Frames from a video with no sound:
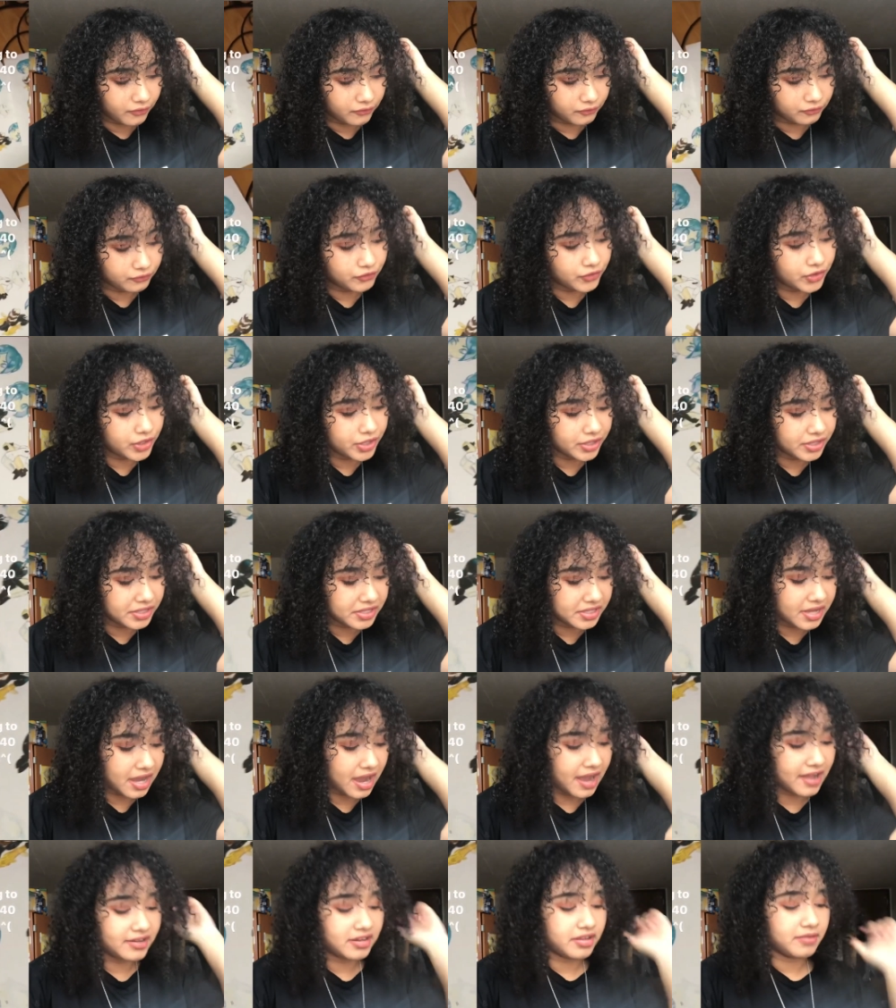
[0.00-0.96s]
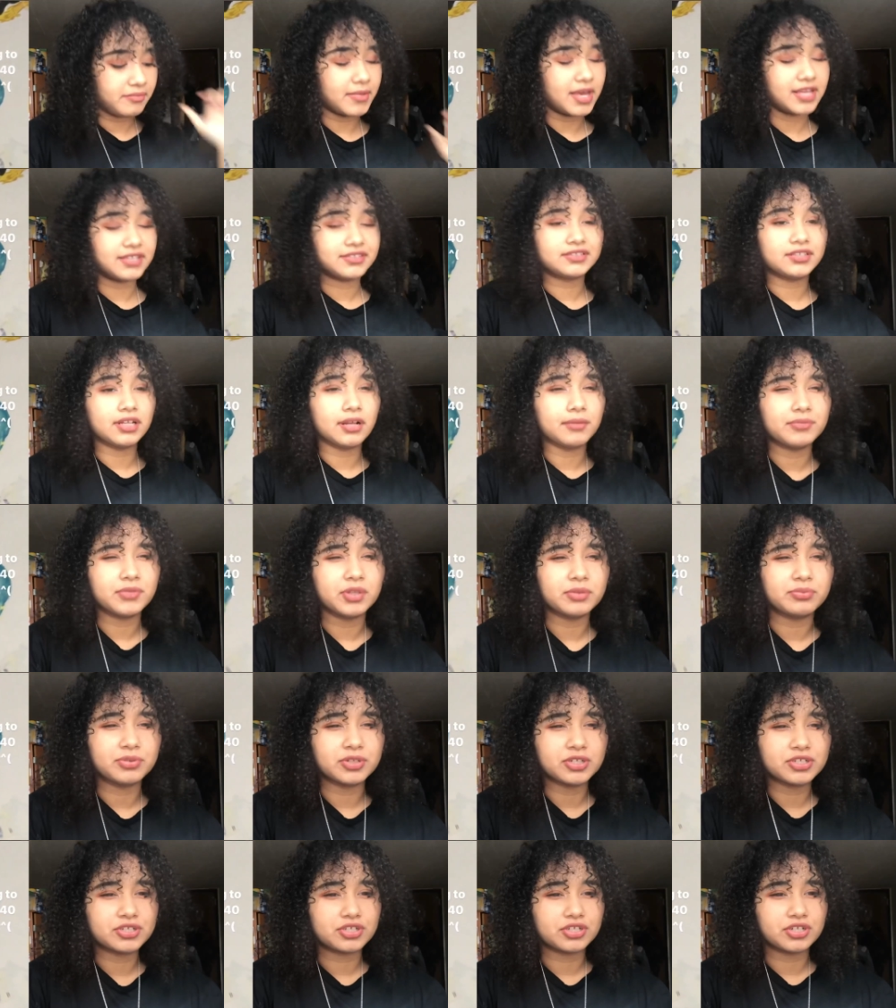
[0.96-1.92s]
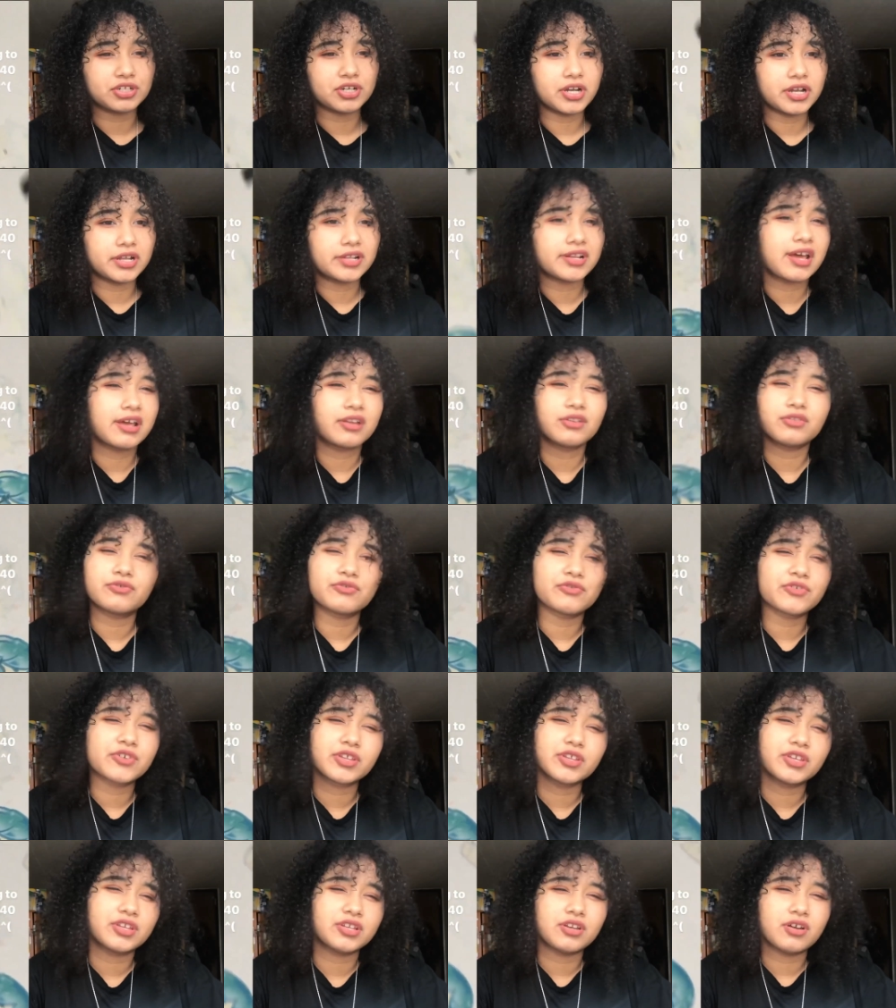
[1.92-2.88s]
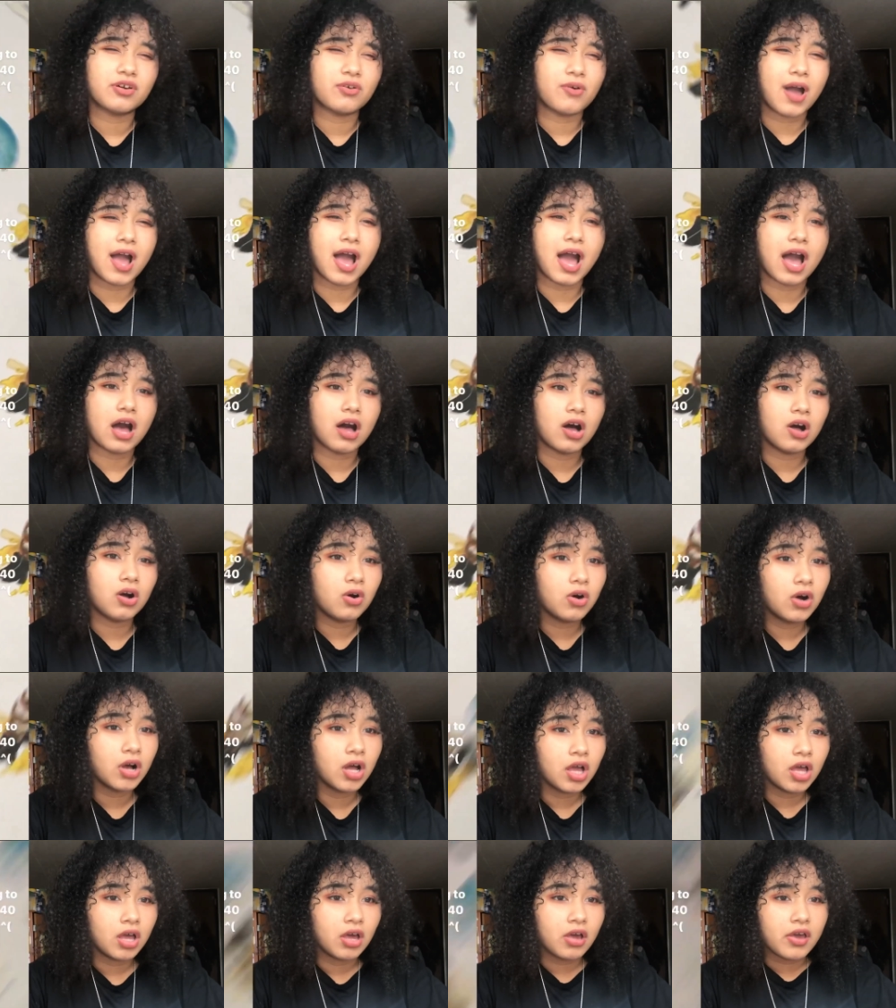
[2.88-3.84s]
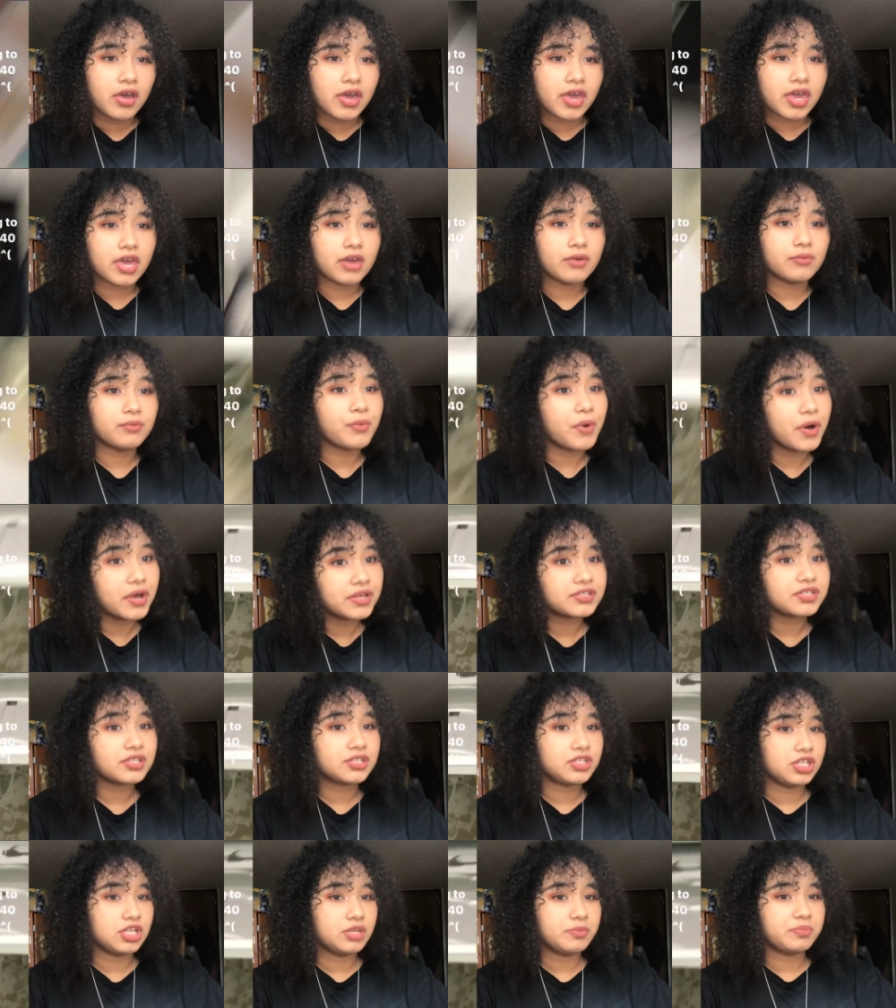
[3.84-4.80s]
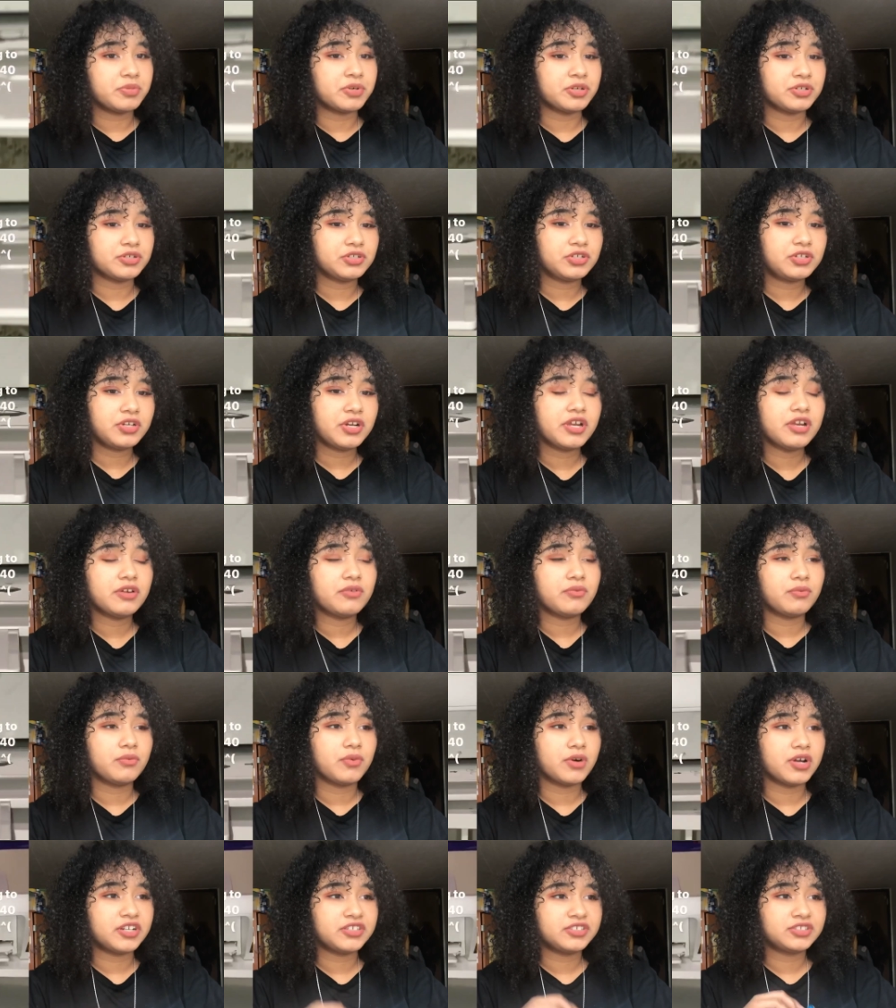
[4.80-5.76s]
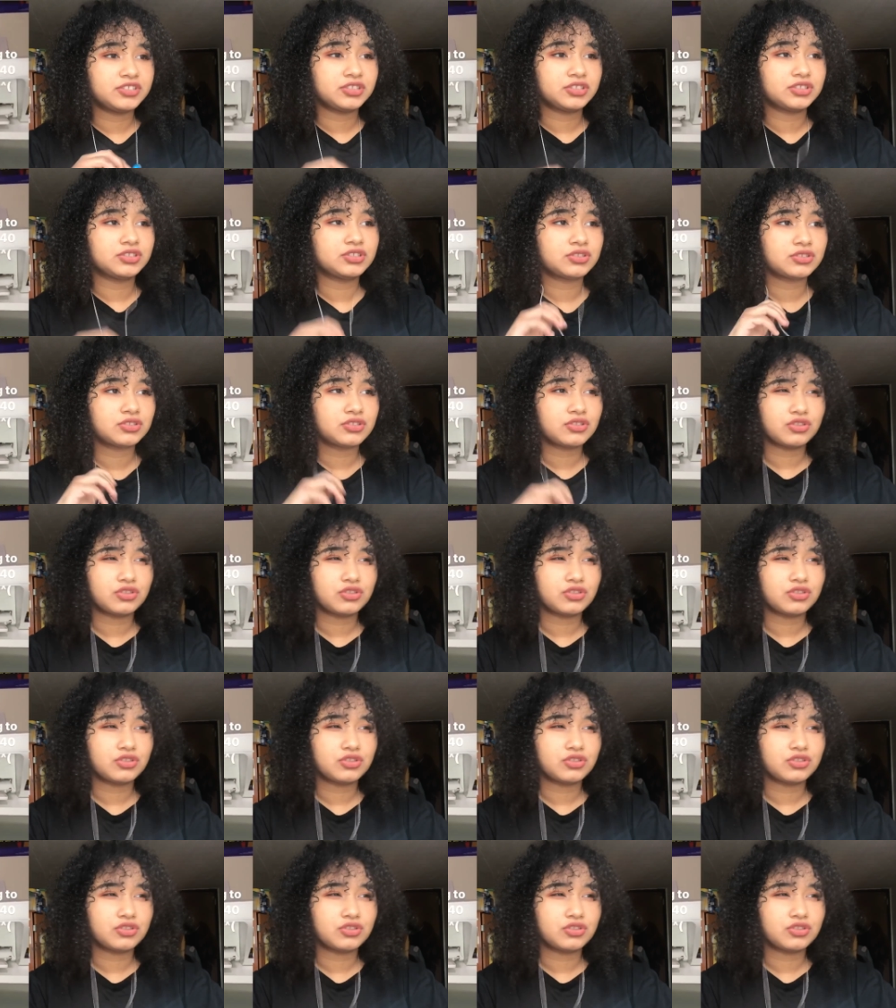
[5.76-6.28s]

really kind of messed up the printer, and I don't really know how. It was a cheap printer. It was